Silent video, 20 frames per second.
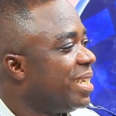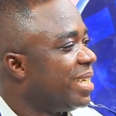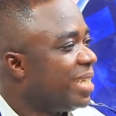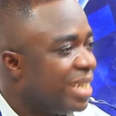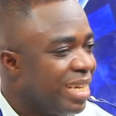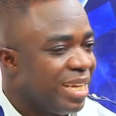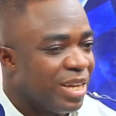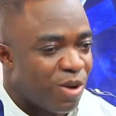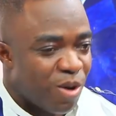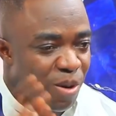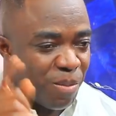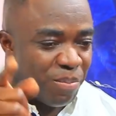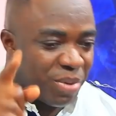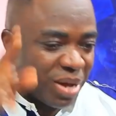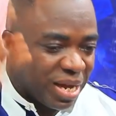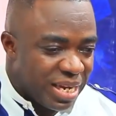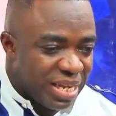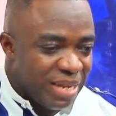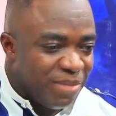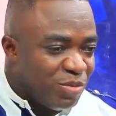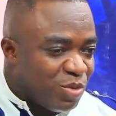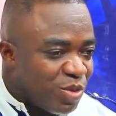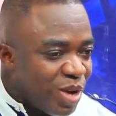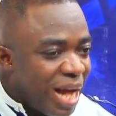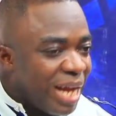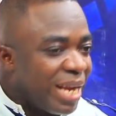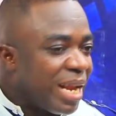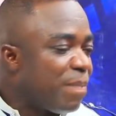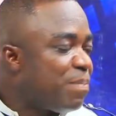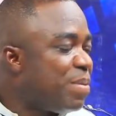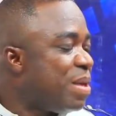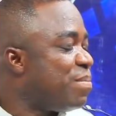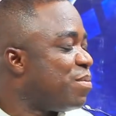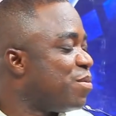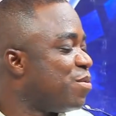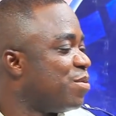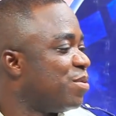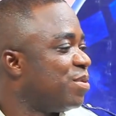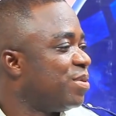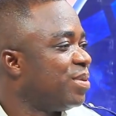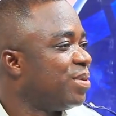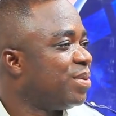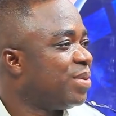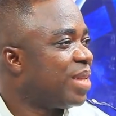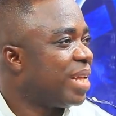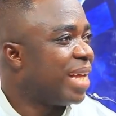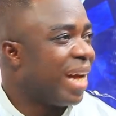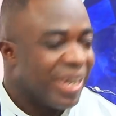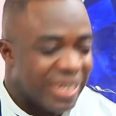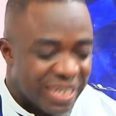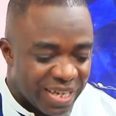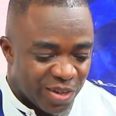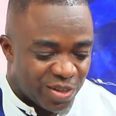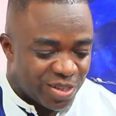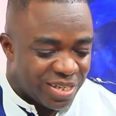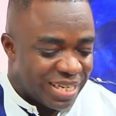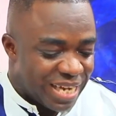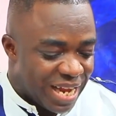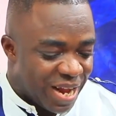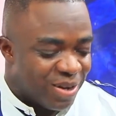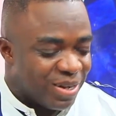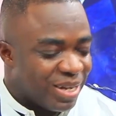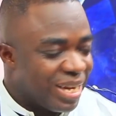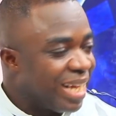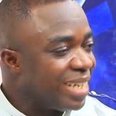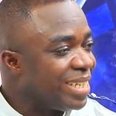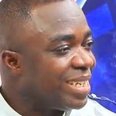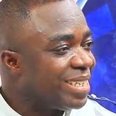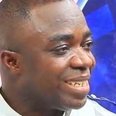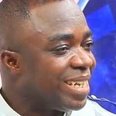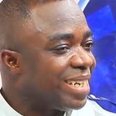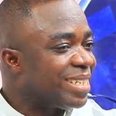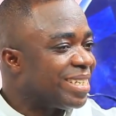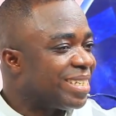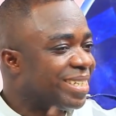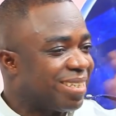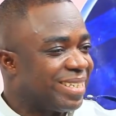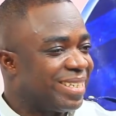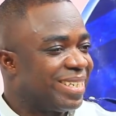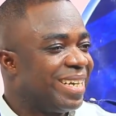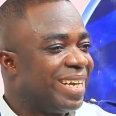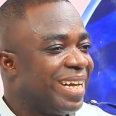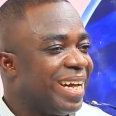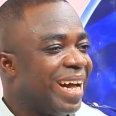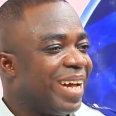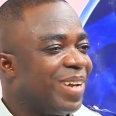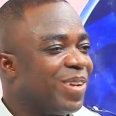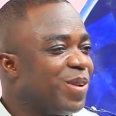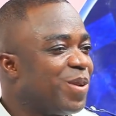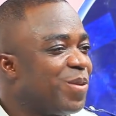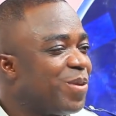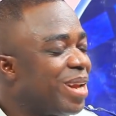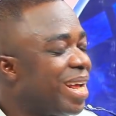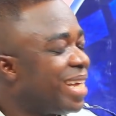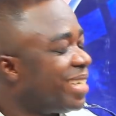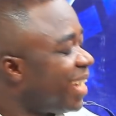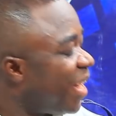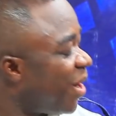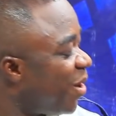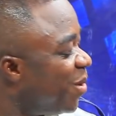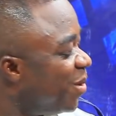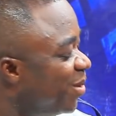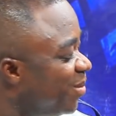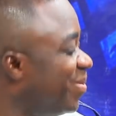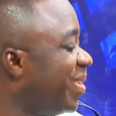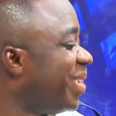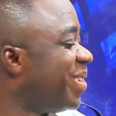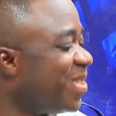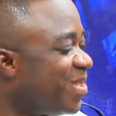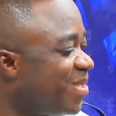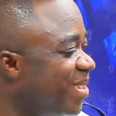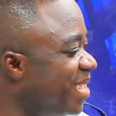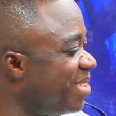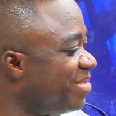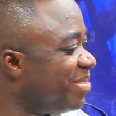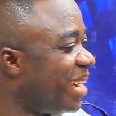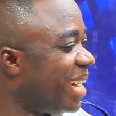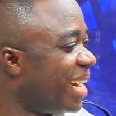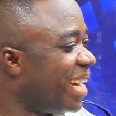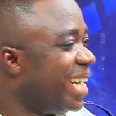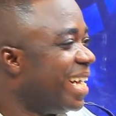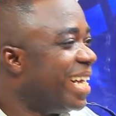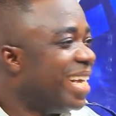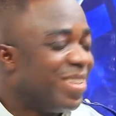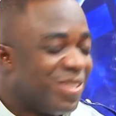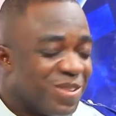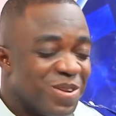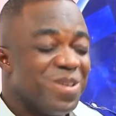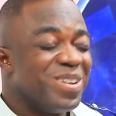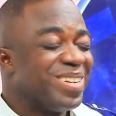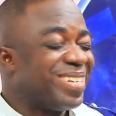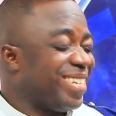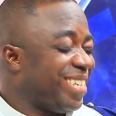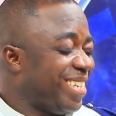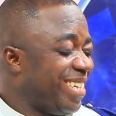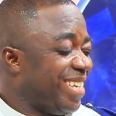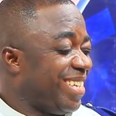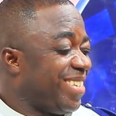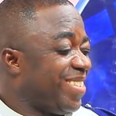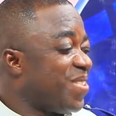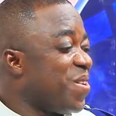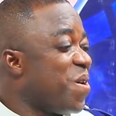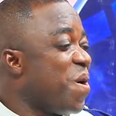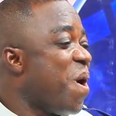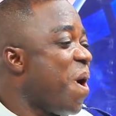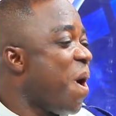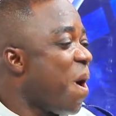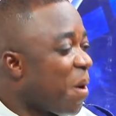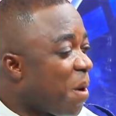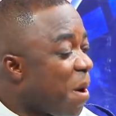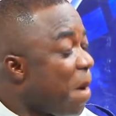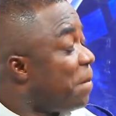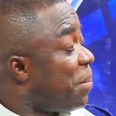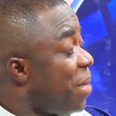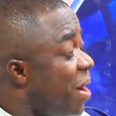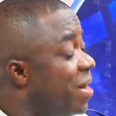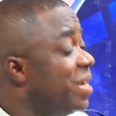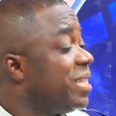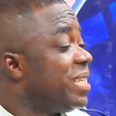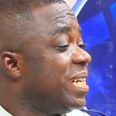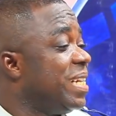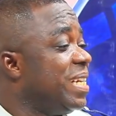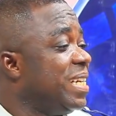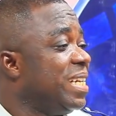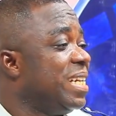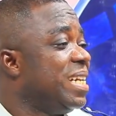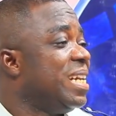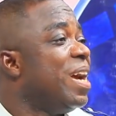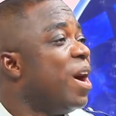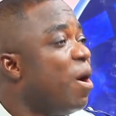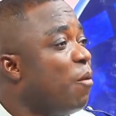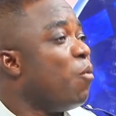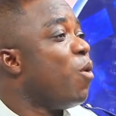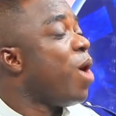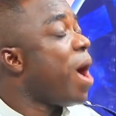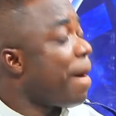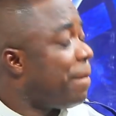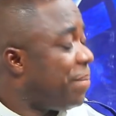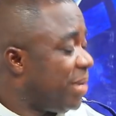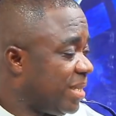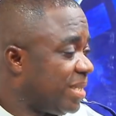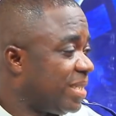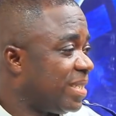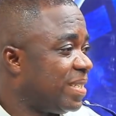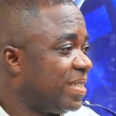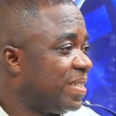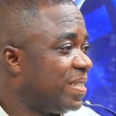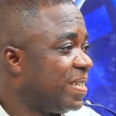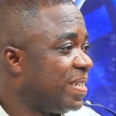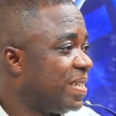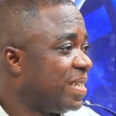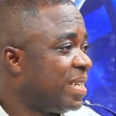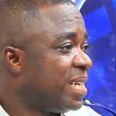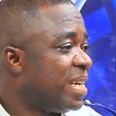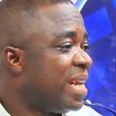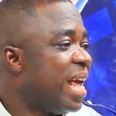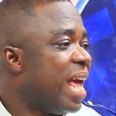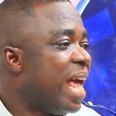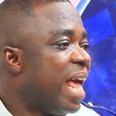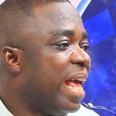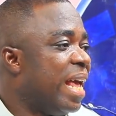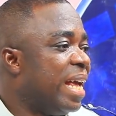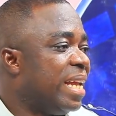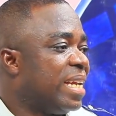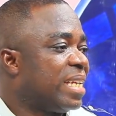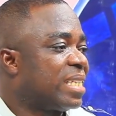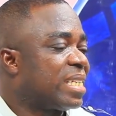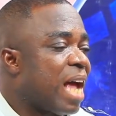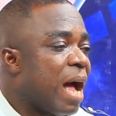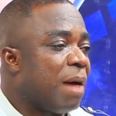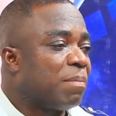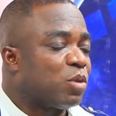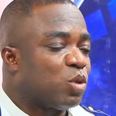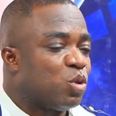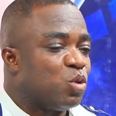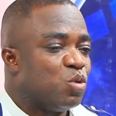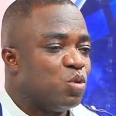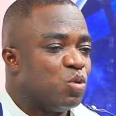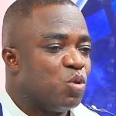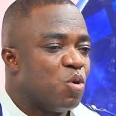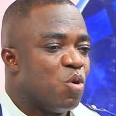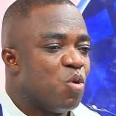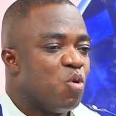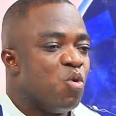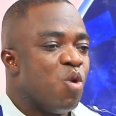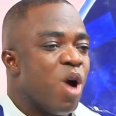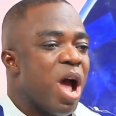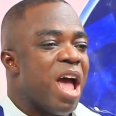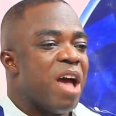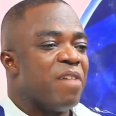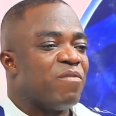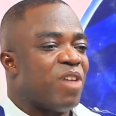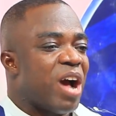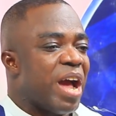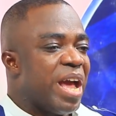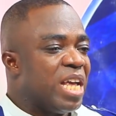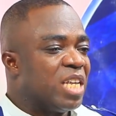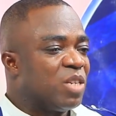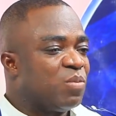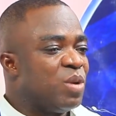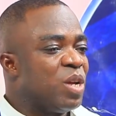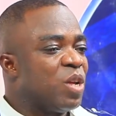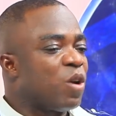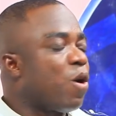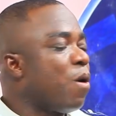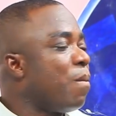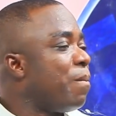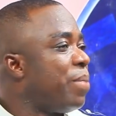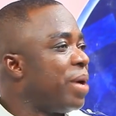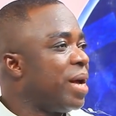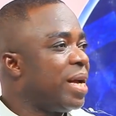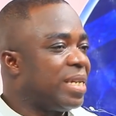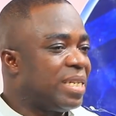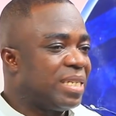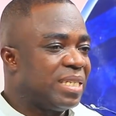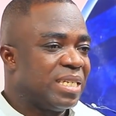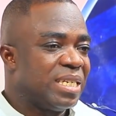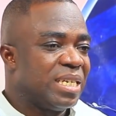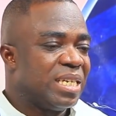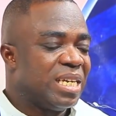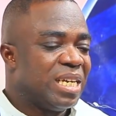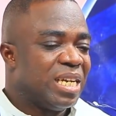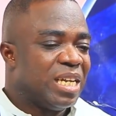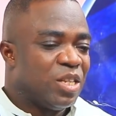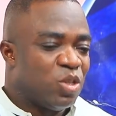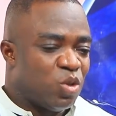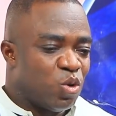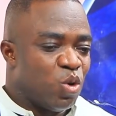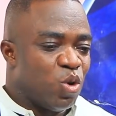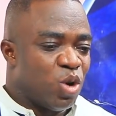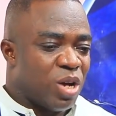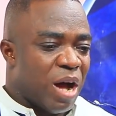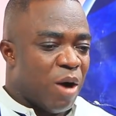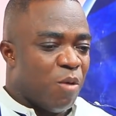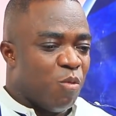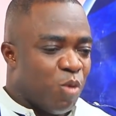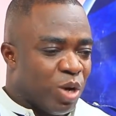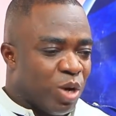They compared him to other people. And not now that Jesus is, I don't know whether he's an old man or whatever. So, so comparison will happen. It is up to whoever is being compared to look at